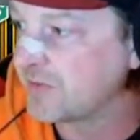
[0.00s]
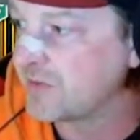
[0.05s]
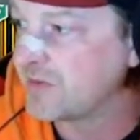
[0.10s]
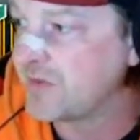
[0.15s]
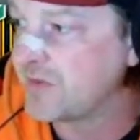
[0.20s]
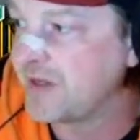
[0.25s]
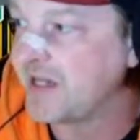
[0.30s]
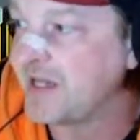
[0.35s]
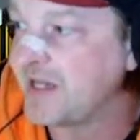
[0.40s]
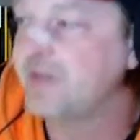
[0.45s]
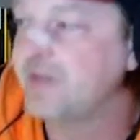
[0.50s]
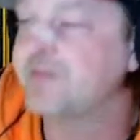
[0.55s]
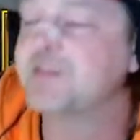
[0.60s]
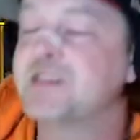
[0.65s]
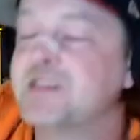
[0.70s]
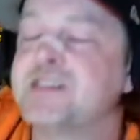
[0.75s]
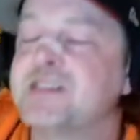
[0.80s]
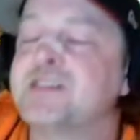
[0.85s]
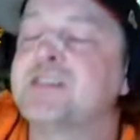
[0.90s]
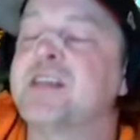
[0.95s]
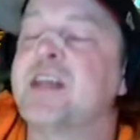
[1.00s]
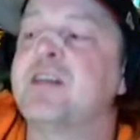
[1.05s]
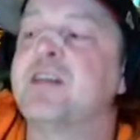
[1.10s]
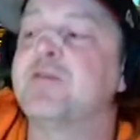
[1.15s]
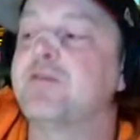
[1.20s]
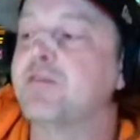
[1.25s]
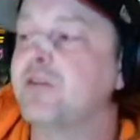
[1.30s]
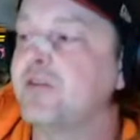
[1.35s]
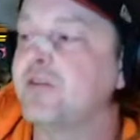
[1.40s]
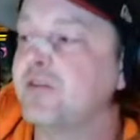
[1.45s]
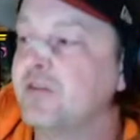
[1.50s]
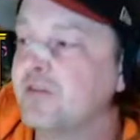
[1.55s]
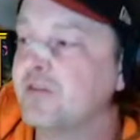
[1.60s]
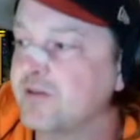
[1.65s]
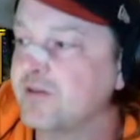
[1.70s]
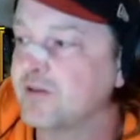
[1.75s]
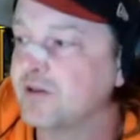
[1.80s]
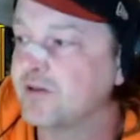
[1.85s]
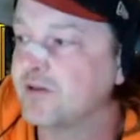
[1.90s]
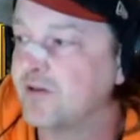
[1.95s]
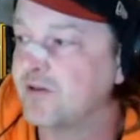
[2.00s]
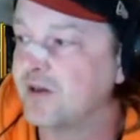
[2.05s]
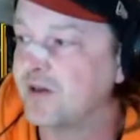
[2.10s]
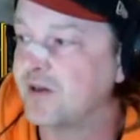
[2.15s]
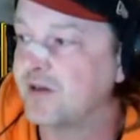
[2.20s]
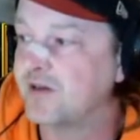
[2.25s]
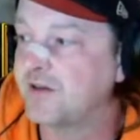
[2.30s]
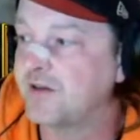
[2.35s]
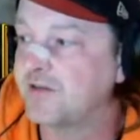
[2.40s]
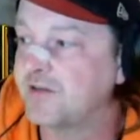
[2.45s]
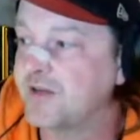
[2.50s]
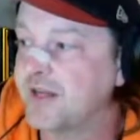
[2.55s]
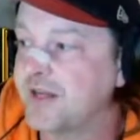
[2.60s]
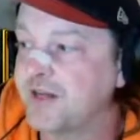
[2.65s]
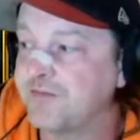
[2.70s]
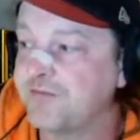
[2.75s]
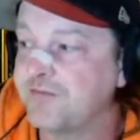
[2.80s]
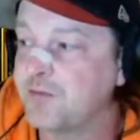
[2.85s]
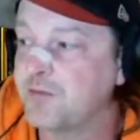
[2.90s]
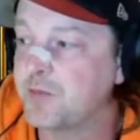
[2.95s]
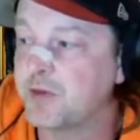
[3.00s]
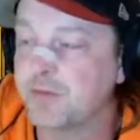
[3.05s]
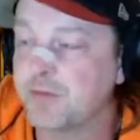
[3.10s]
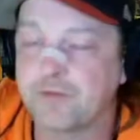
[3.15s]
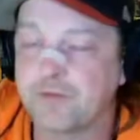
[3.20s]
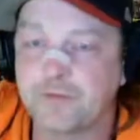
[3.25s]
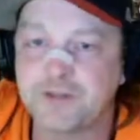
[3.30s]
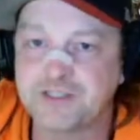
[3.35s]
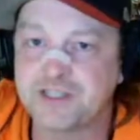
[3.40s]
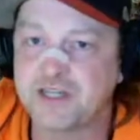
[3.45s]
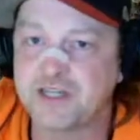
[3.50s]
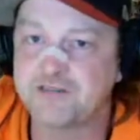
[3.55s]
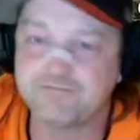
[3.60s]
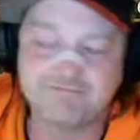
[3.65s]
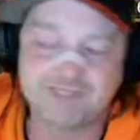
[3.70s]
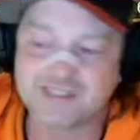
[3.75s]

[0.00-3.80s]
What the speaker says: to be even safer. If you put him in regen,